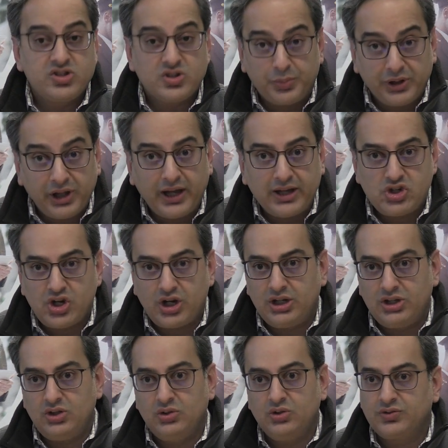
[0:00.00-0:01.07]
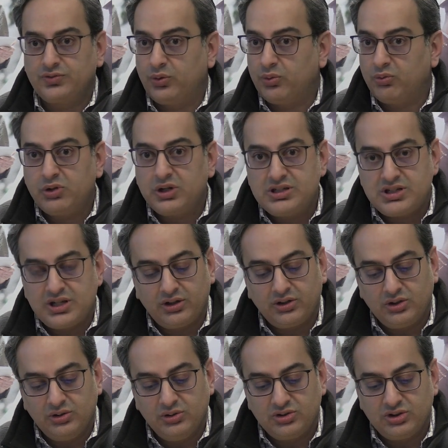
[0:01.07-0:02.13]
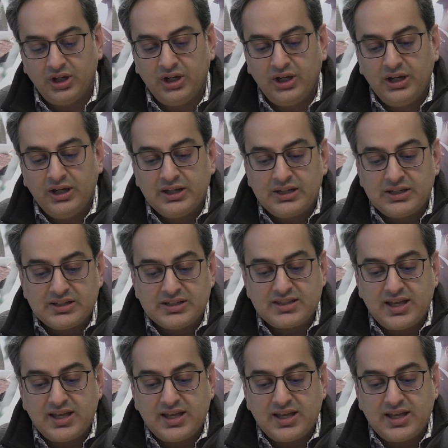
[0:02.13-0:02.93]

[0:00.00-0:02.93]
supply chain use, for retail use, is